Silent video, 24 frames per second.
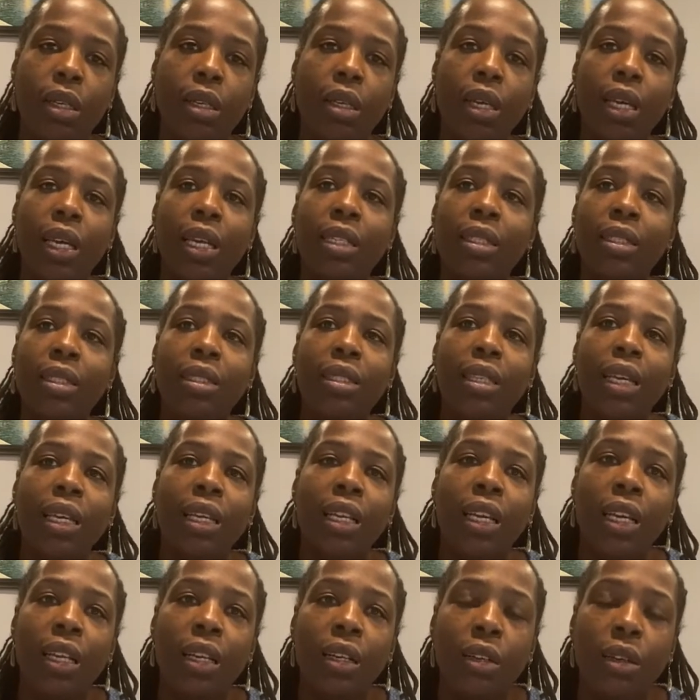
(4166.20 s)
It
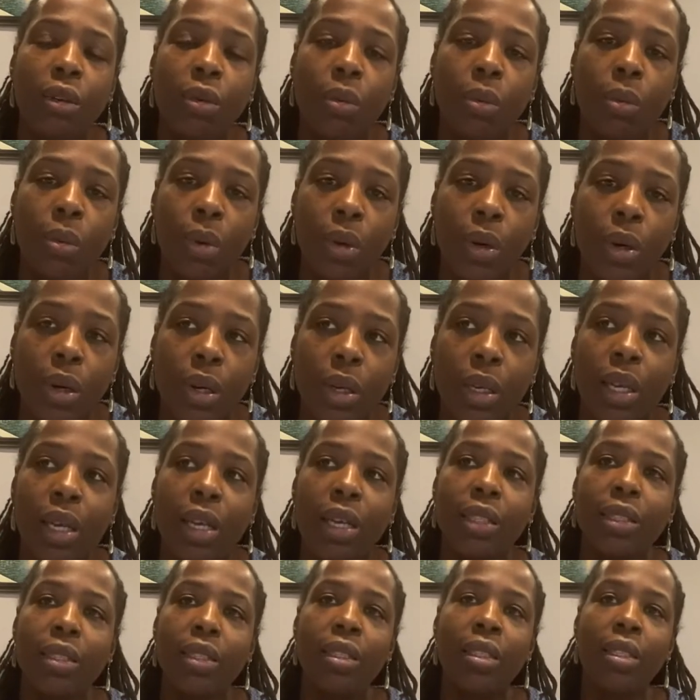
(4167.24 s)
didn't work.
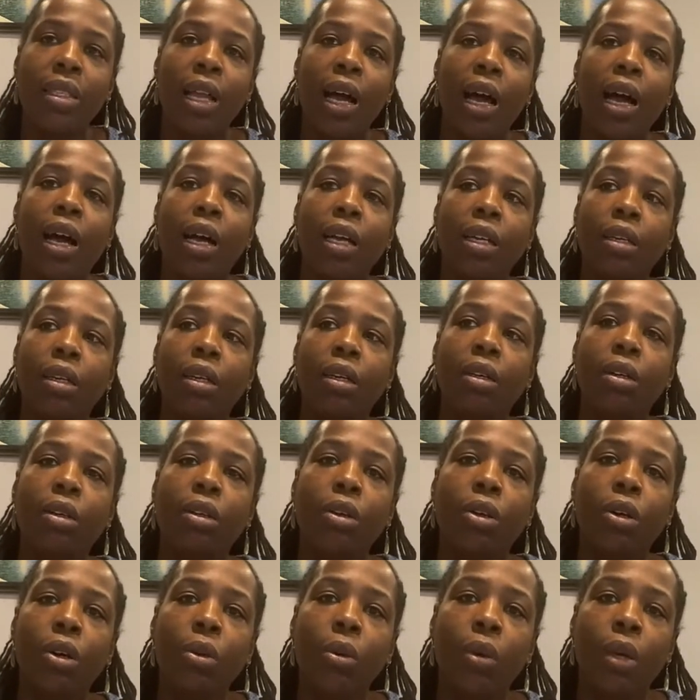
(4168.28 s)
It's not
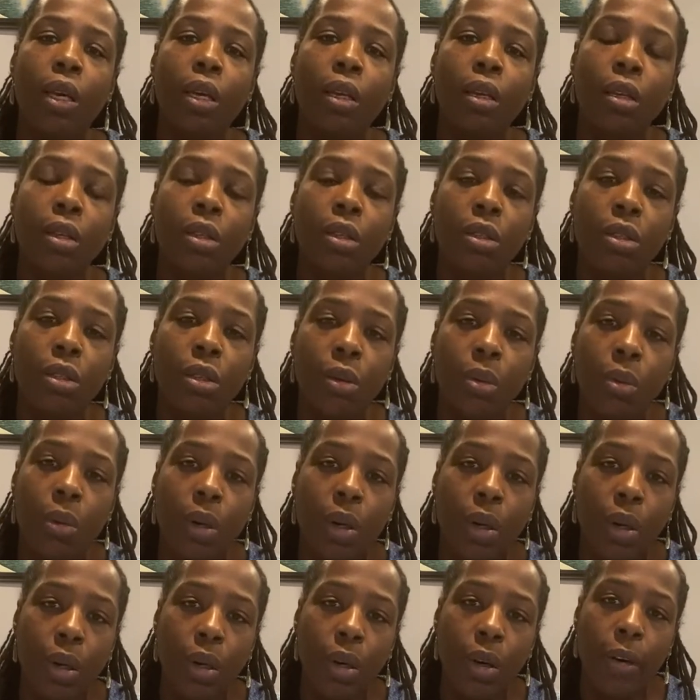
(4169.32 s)
going to work.